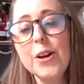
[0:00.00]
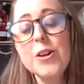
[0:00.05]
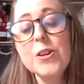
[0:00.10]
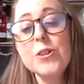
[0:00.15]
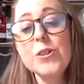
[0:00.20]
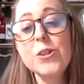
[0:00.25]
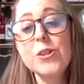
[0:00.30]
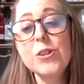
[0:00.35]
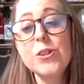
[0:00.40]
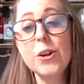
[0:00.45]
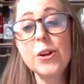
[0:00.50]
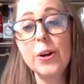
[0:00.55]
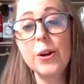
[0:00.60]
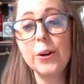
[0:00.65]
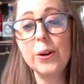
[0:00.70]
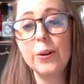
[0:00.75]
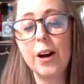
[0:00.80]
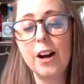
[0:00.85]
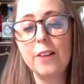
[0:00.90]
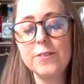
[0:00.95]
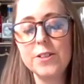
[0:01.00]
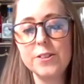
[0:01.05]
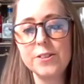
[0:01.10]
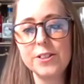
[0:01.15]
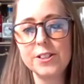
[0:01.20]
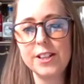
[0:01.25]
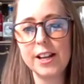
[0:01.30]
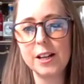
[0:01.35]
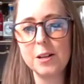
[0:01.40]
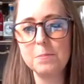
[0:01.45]
So after your
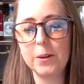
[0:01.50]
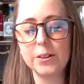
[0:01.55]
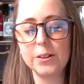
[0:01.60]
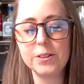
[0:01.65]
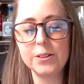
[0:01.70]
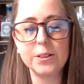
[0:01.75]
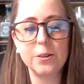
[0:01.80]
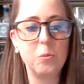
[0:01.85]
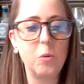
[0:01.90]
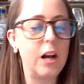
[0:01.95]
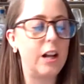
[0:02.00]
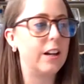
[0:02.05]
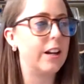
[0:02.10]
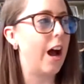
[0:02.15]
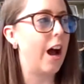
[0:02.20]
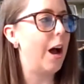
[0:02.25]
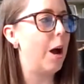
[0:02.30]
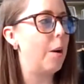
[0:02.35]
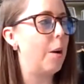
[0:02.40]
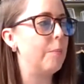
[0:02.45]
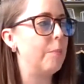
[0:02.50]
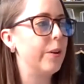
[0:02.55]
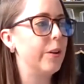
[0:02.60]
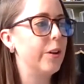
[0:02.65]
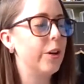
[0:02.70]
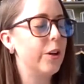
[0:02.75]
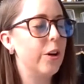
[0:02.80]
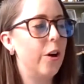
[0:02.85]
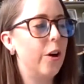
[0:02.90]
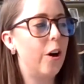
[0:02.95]
second bottle, well,
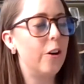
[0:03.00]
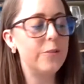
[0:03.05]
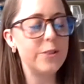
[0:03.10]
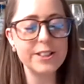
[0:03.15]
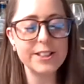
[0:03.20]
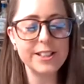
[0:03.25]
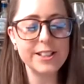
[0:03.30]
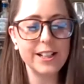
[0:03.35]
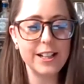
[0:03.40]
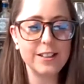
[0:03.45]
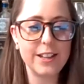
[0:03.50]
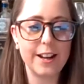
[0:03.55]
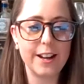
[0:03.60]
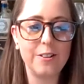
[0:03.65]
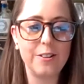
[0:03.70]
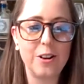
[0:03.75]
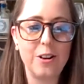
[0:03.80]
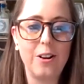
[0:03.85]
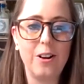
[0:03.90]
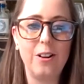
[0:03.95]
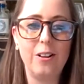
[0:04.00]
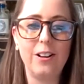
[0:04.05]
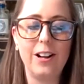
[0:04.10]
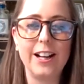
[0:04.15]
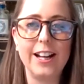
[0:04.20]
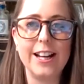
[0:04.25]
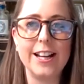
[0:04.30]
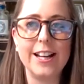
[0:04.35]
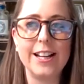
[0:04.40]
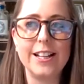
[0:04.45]
obviously the
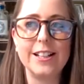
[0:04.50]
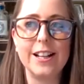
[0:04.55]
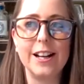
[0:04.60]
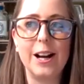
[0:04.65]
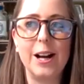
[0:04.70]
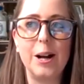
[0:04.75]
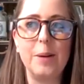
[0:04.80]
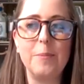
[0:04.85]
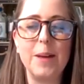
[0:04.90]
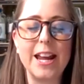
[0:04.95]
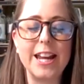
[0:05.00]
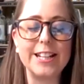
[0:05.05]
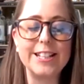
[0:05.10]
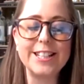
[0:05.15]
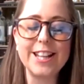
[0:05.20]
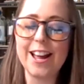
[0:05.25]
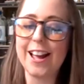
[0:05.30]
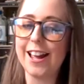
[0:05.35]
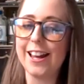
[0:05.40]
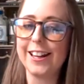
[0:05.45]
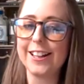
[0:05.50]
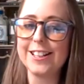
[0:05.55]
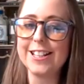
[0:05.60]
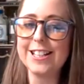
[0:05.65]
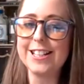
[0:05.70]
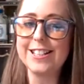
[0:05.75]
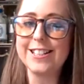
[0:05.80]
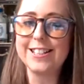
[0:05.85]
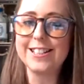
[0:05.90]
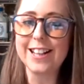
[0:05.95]
alcohol intake
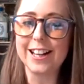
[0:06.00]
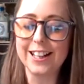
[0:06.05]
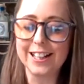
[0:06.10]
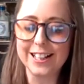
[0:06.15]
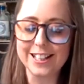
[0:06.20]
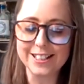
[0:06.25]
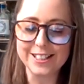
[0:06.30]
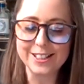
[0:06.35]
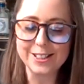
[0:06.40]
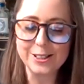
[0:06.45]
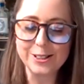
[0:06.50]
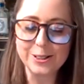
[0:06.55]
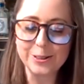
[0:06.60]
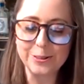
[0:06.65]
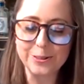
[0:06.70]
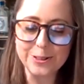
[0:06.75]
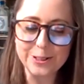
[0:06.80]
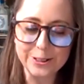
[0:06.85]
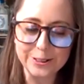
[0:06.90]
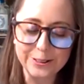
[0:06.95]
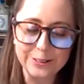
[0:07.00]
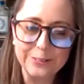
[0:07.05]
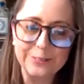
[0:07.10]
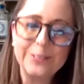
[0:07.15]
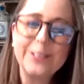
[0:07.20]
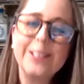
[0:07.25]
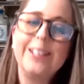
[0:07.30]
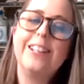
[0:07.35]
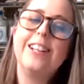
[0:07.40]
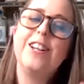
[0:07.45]
does sort of
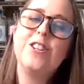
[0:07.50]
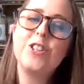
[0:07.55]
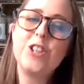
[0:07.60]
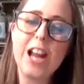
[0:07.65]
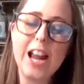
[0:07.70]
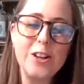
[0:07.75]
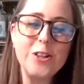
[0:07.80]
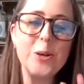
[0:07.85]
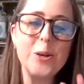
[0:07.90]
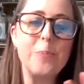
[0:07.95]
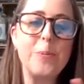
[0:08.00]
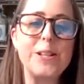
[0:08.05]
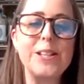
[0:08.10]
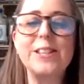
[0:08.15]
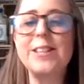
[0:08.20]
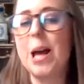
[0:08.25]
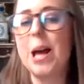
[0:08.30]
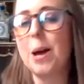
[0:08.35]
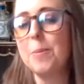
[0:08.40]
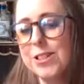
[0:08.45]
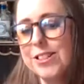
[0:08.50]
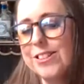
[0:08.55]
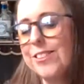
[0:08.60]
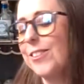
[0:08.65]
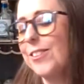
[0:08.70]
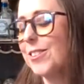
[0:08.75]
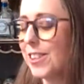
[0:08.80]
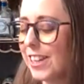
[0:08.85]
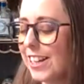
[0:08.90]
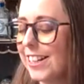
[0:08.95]
change your perception
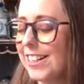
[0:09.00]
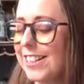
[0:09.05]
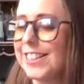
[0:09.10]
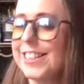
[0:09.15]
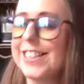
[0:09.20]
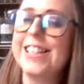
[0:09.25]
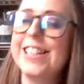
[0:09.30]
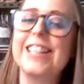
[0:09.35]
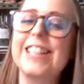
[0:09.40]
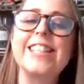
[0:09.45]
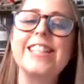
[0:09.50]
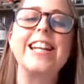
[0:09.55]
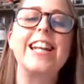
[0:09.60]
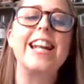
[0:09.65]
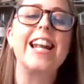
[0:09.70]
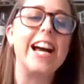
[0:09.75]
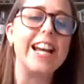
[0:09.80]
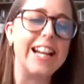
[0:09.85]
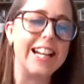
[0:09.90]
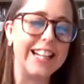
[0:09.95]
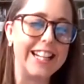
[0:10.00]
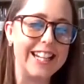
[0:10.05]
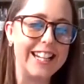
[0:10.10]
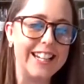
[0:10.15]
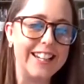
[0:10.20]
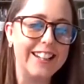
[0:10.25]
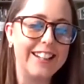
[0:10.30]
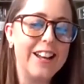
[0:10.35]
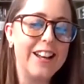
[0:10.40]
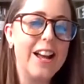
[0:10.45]
on things
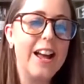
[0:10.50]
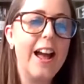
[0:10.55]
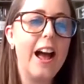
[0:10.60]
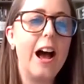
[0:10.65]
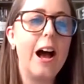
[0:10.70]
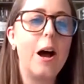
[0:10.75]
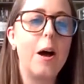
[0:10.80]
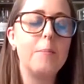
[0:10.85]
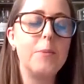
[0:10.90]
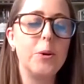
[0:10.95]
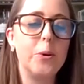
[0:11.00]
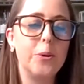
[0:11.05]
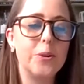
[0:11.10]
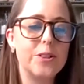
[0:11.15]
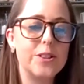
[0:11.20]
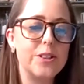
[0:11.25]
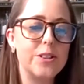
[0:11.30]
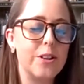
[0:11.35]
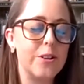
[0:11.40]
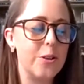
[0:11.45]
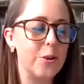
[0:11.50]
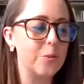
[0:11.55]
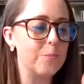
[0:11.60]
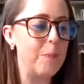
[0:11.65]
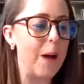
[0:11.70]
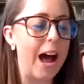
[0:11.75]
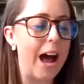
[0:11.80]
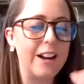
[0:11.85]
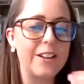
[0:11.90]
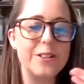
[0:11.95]
slightly. Your
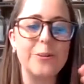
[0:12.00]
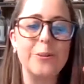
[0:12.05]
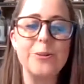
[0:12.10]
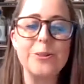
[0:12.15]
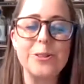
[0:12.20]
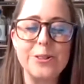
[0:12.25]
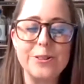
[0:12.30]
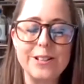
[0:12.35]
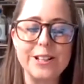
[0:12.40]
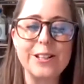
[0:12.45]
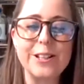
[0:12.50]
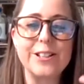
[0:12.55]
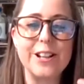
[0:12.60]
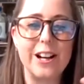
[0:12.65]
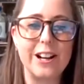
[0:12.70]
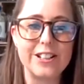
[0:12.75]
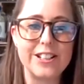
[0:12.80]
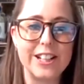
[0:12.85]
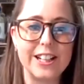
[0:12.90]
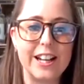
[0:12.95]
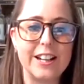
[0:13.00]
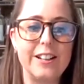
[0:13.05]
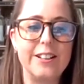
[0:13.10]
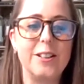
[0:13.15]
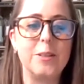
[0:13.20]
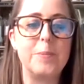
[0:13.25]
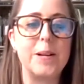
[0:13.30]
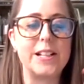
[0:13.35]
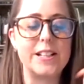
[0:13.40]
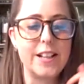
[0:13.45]
palate also does start to get a
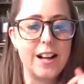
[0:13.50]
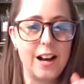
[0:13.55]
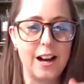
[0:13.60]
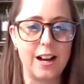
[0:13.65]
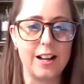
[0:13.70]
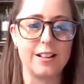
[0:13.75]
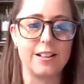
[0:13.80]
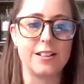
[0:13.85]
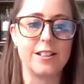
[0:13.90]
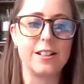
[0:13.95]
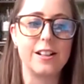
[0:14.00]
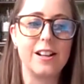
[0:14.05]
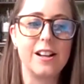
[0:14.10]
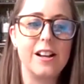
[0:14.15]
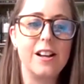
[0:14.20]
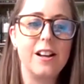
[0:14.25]
little bit tired.